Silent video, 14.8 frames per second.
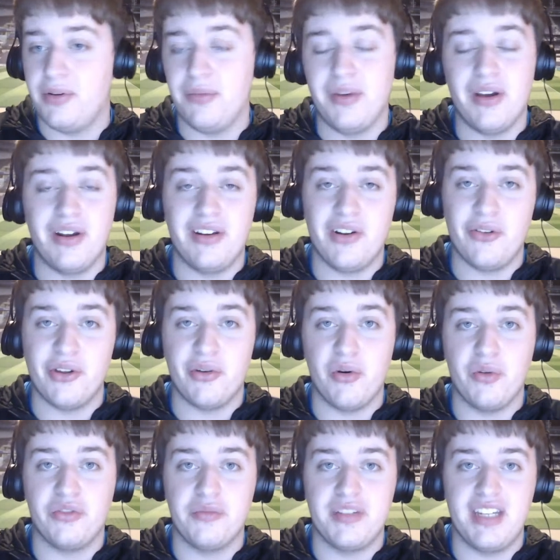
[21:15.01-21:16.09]
We all know the
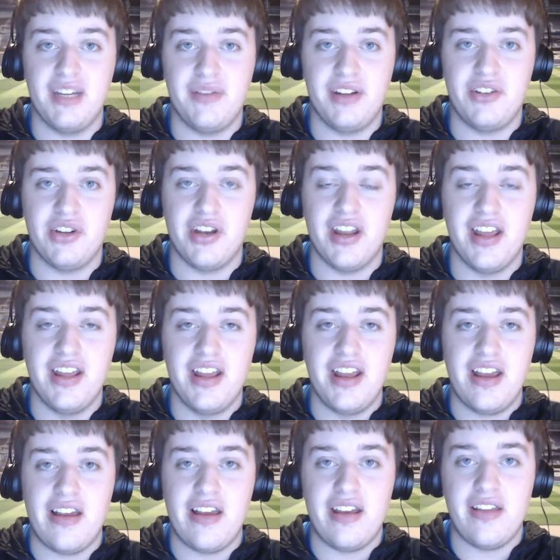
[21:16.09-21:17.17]
quote from Steve Hitchin
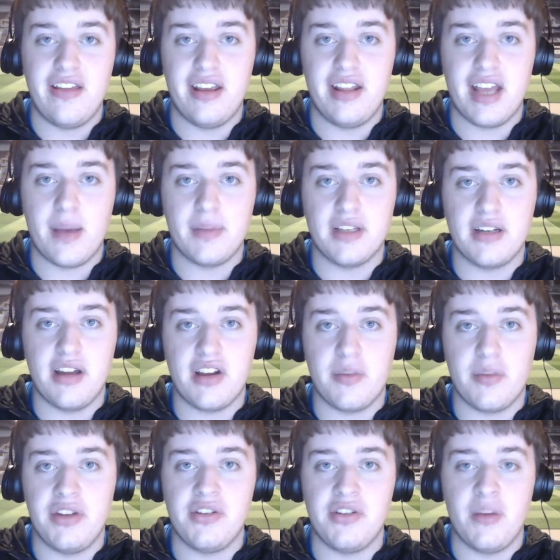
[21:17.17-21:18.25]
uh, in, the, in the Amazon
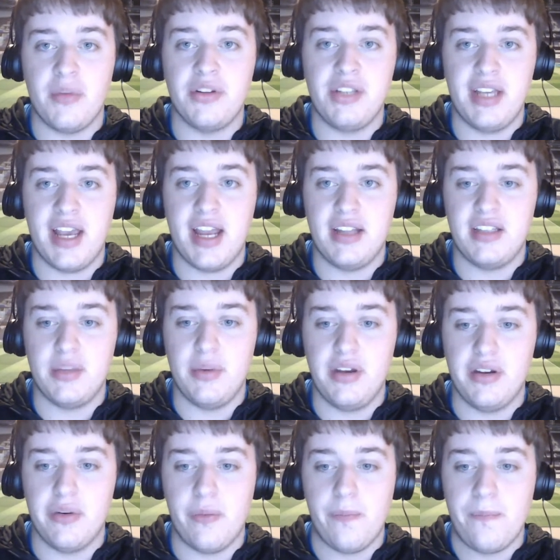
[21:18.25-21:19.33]
documentary, how much he hates the
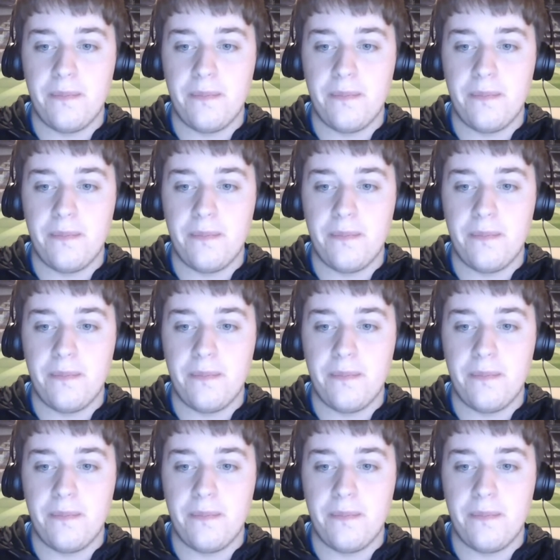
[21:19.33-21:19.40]
window.